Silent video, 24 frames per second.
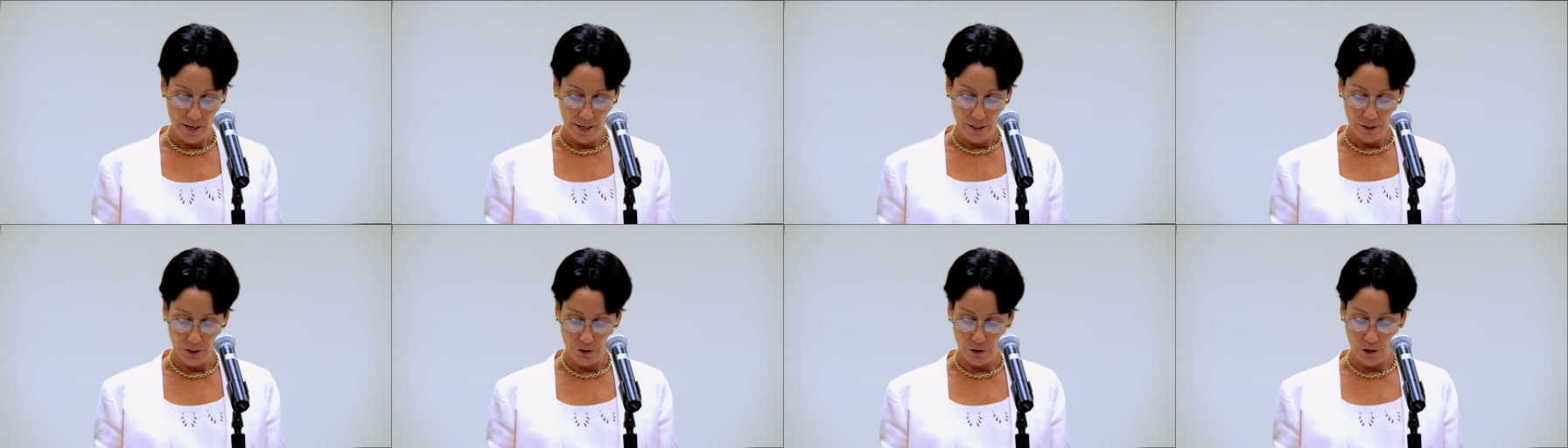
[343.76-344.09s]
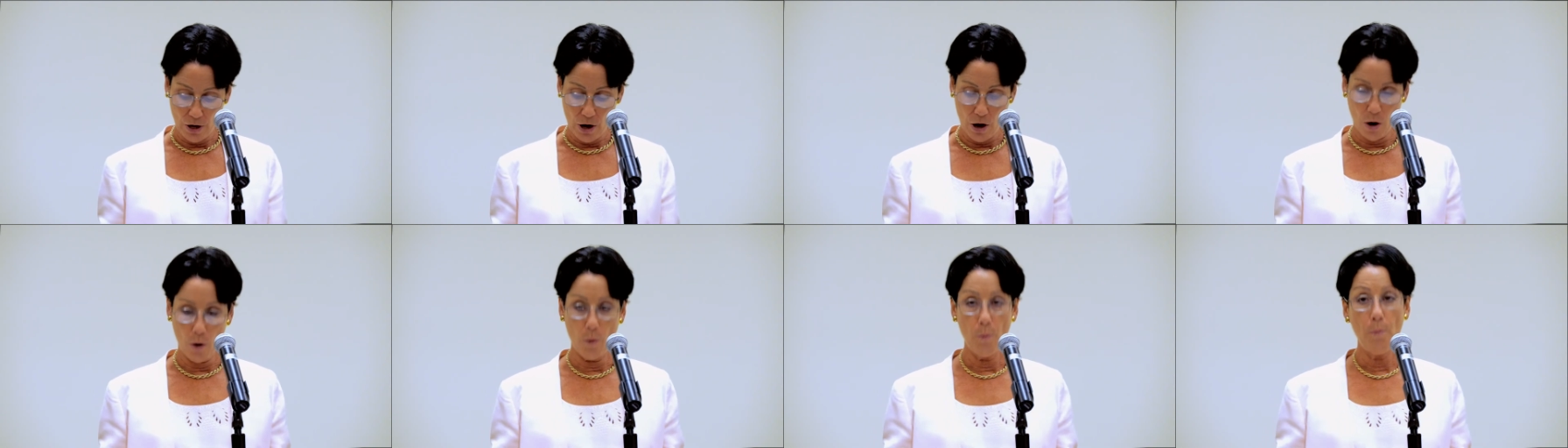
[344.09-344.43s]

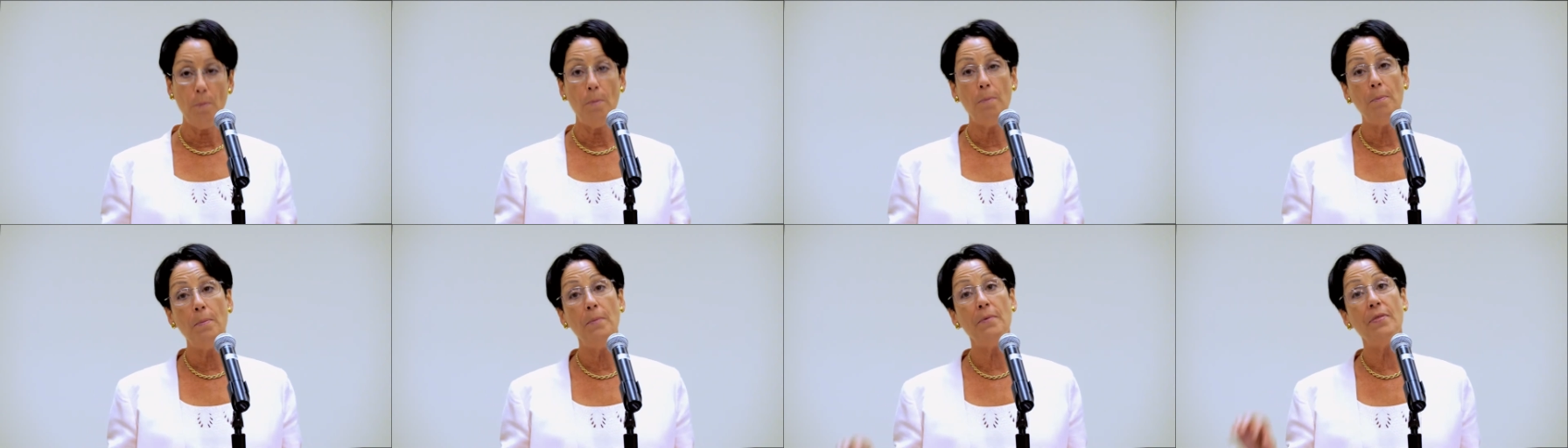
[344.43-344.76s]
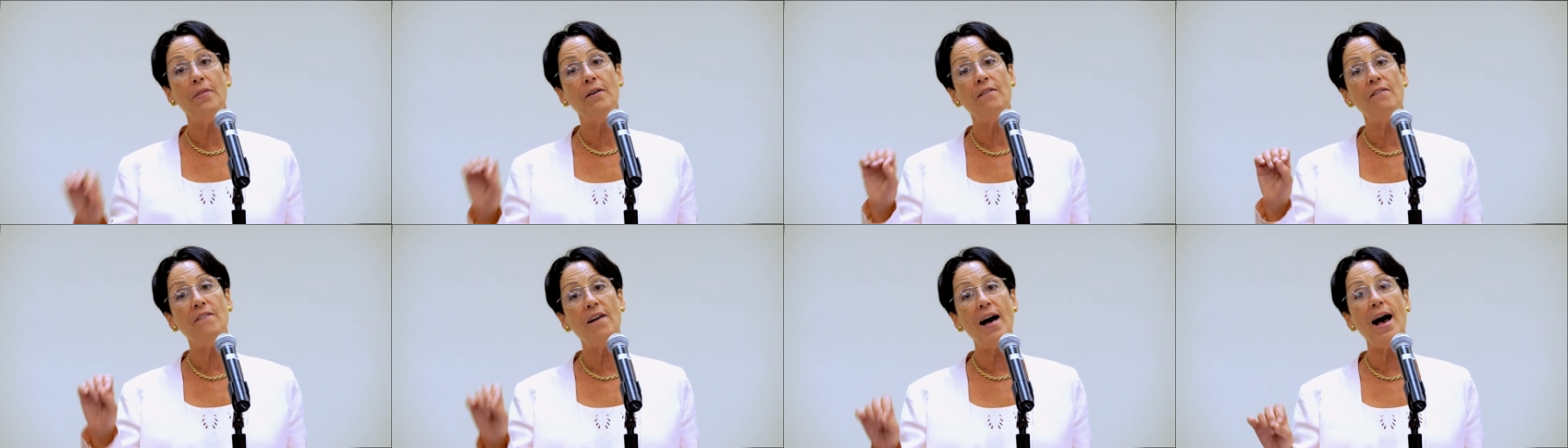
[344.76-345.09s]
So
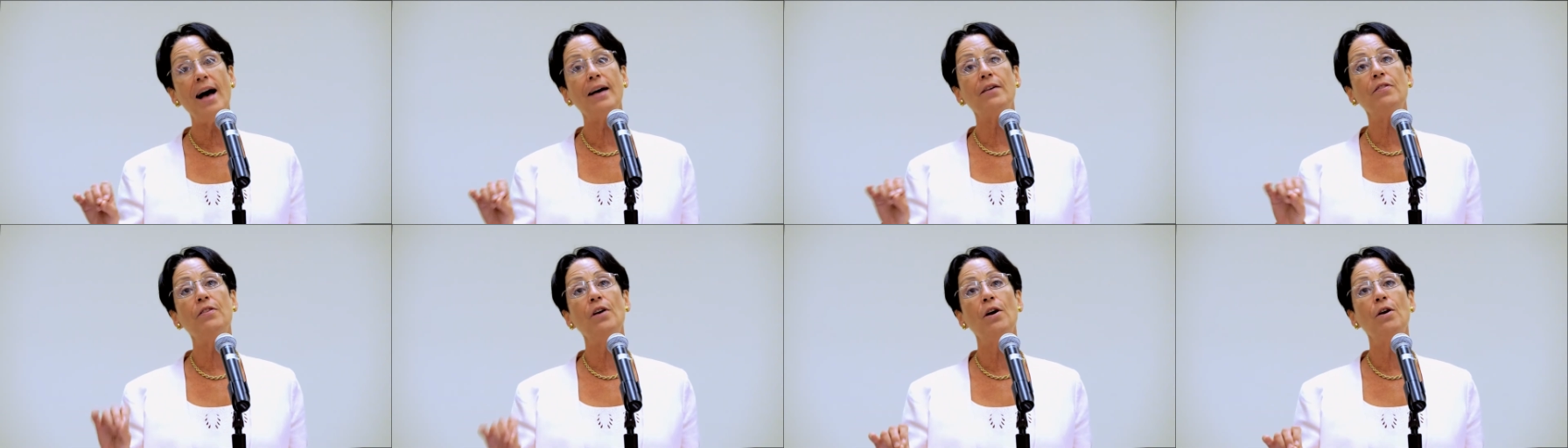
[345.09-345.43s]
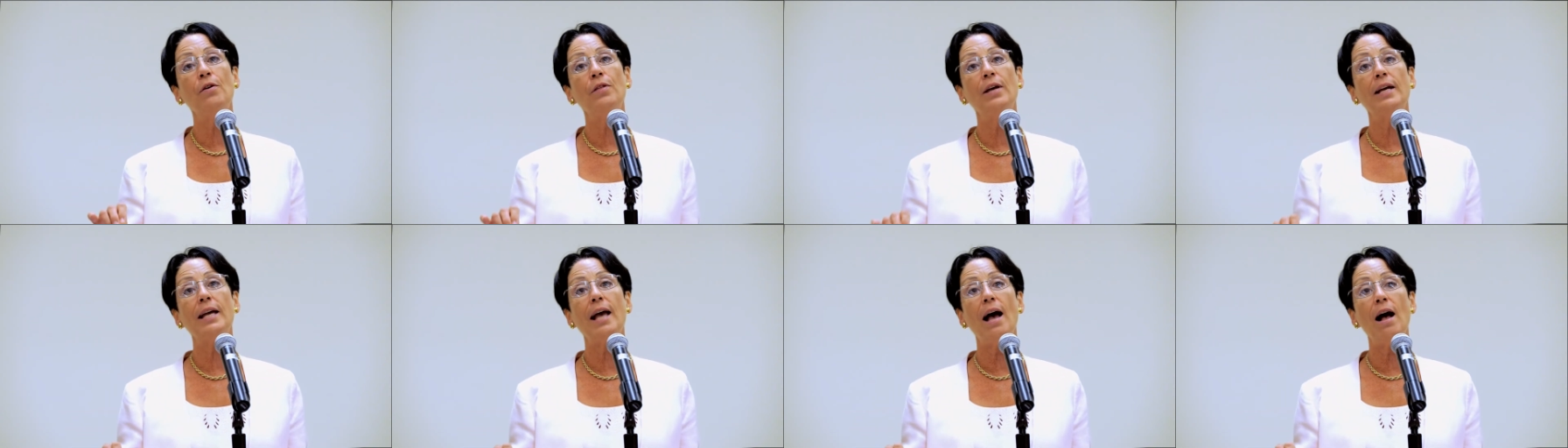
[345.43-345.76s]
the fact,
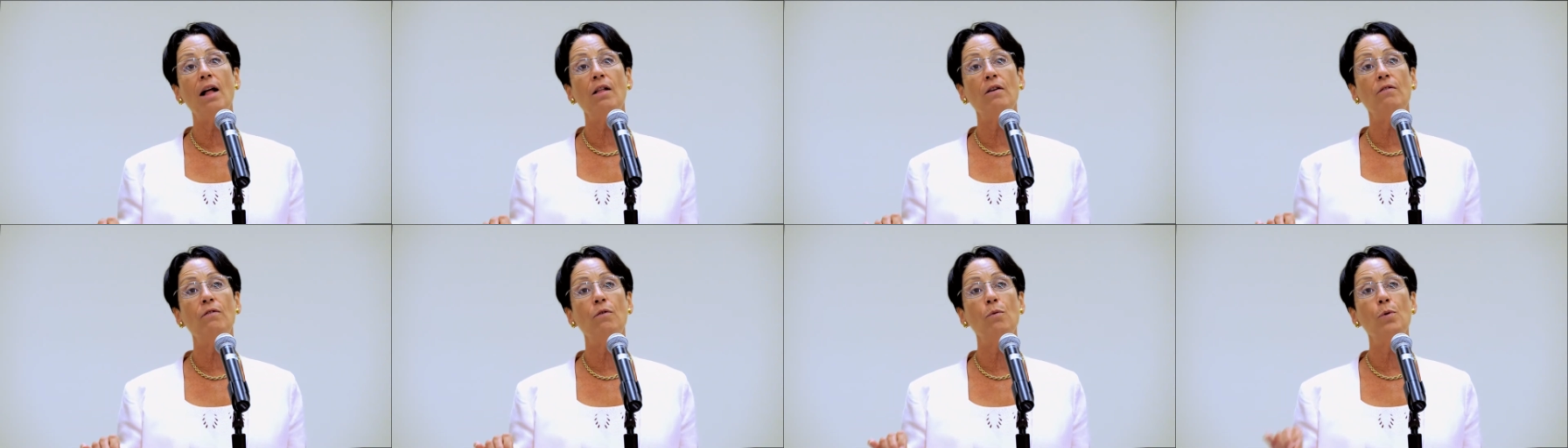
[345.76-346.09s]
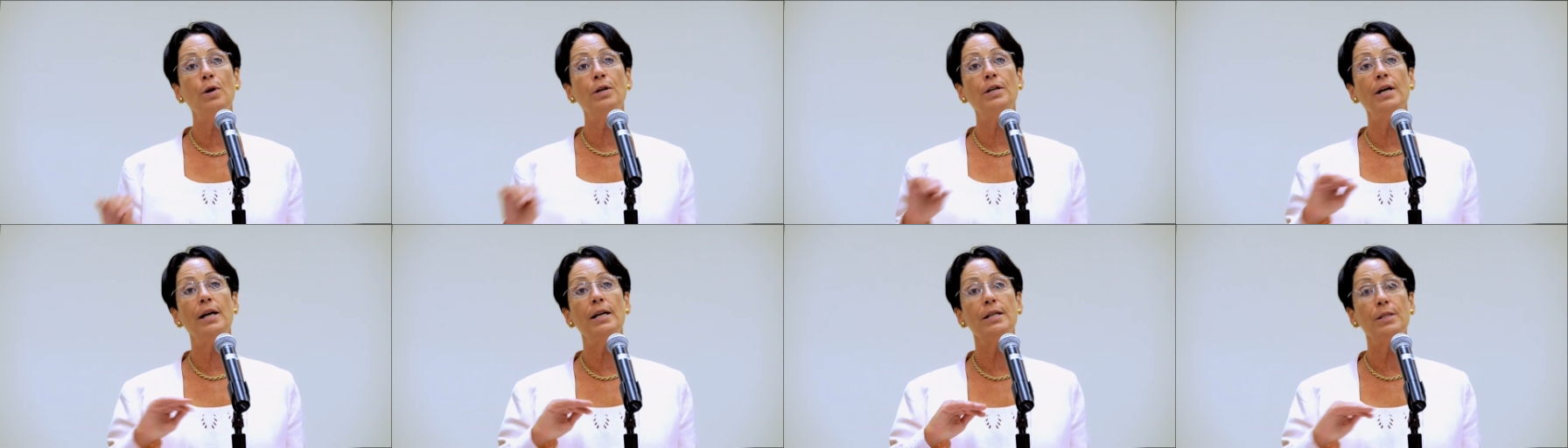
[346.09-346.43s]
though, that
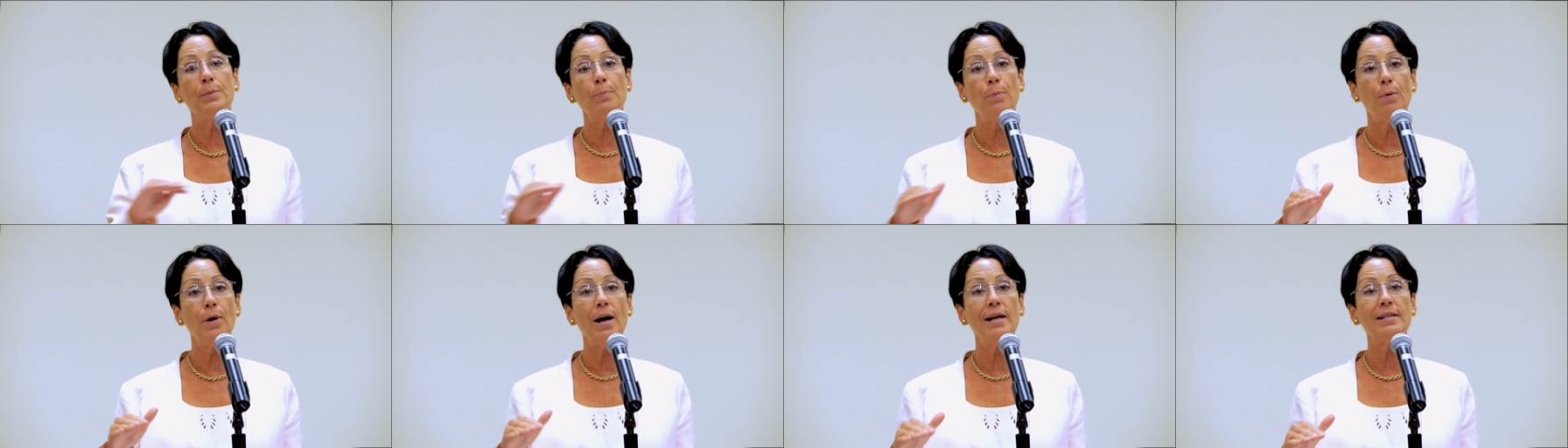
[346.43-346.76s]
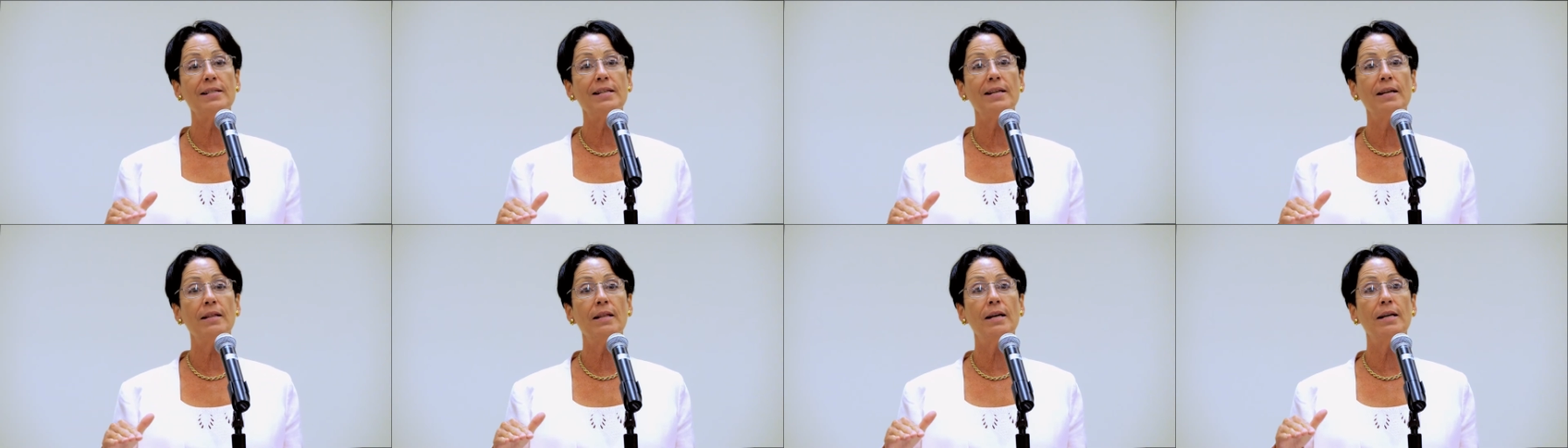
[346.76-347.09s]
California is
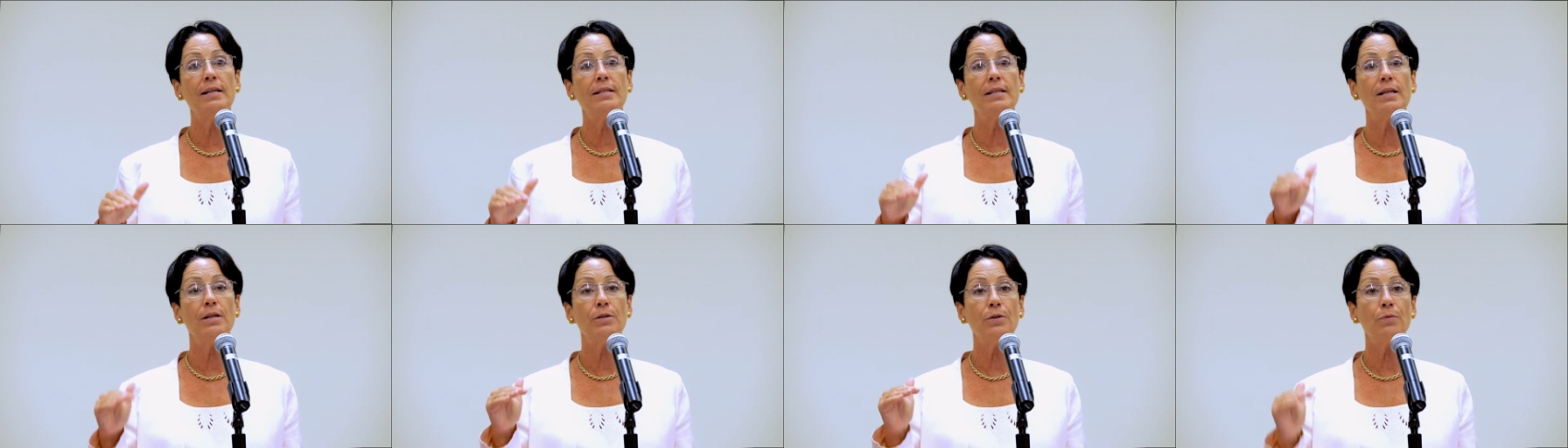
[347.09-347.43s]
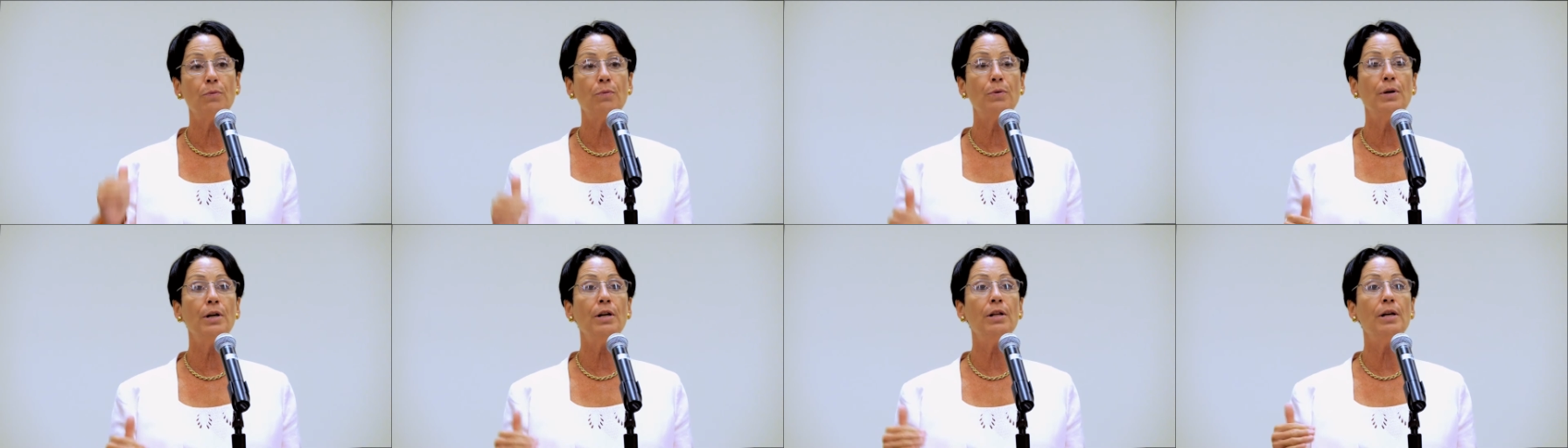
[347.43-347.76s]
pressing this
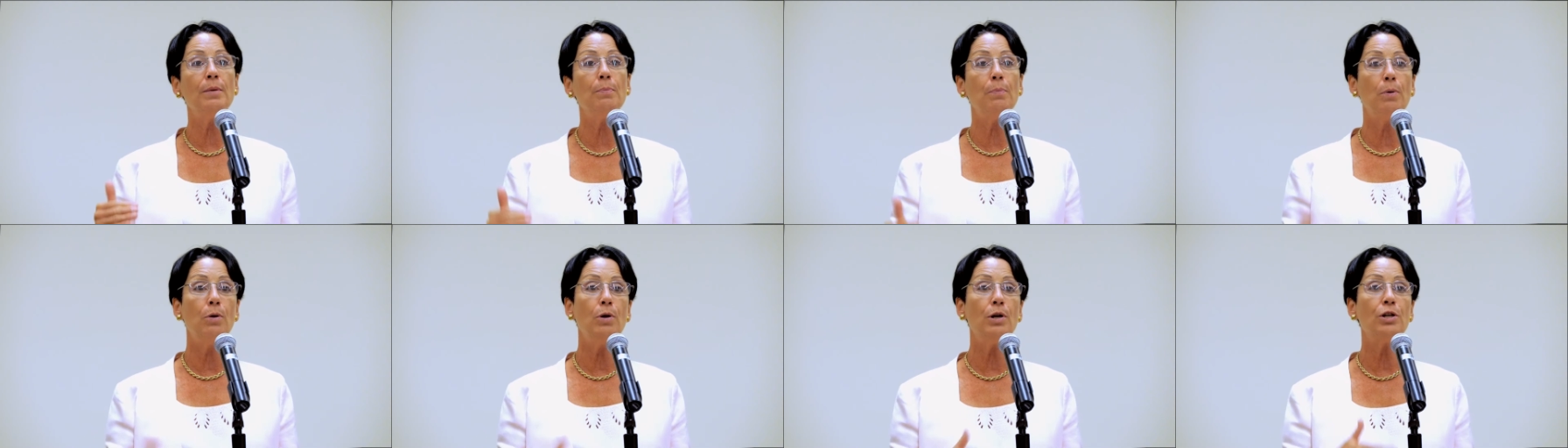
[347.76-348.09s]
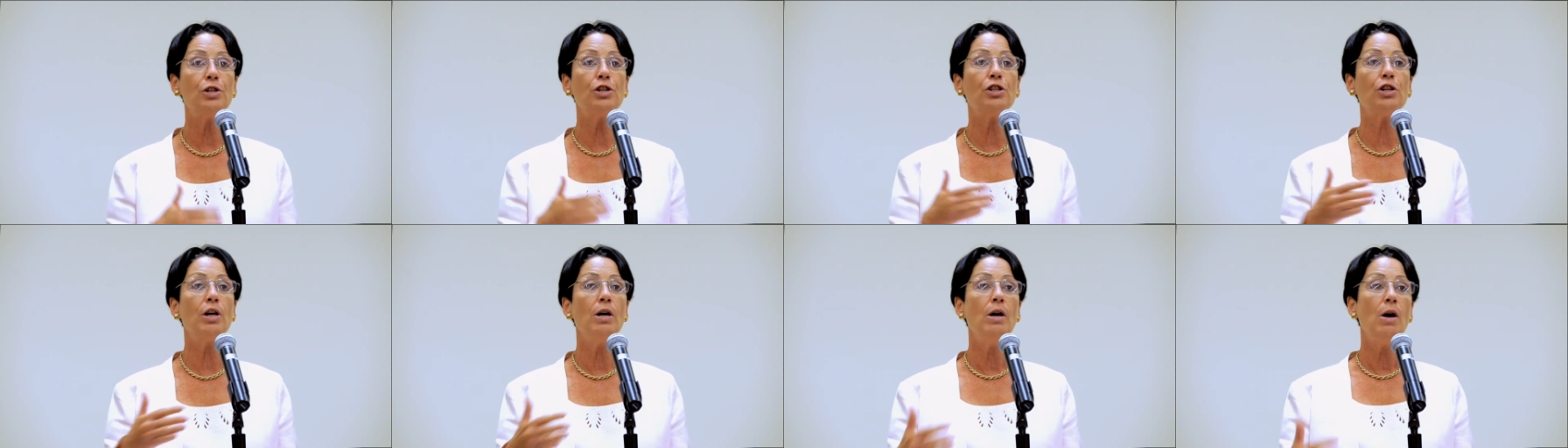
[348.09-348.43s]
has really
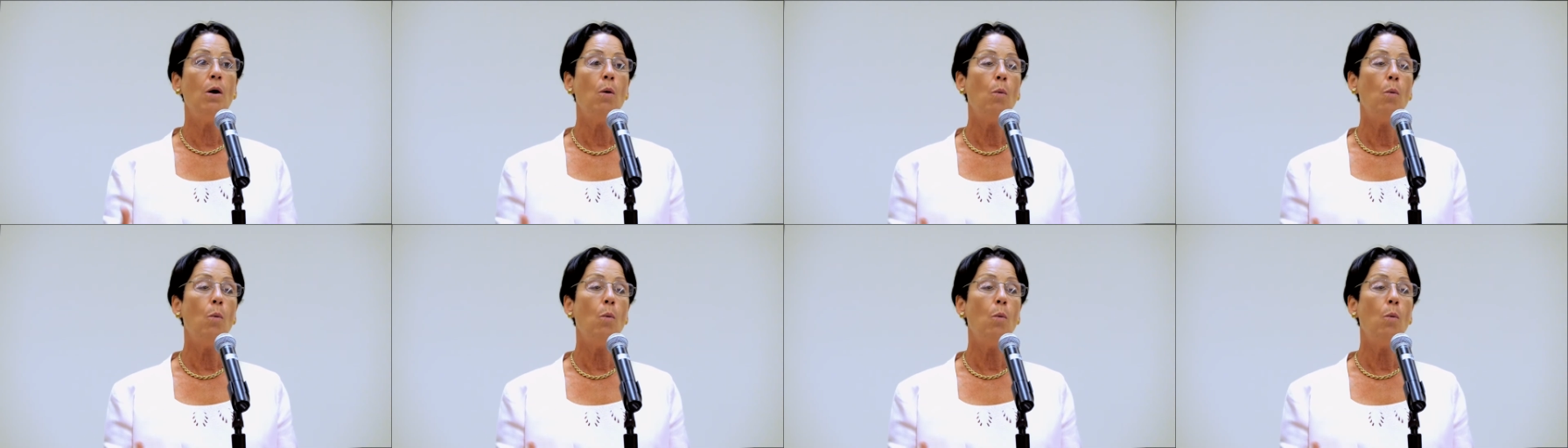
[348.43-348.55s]
pushed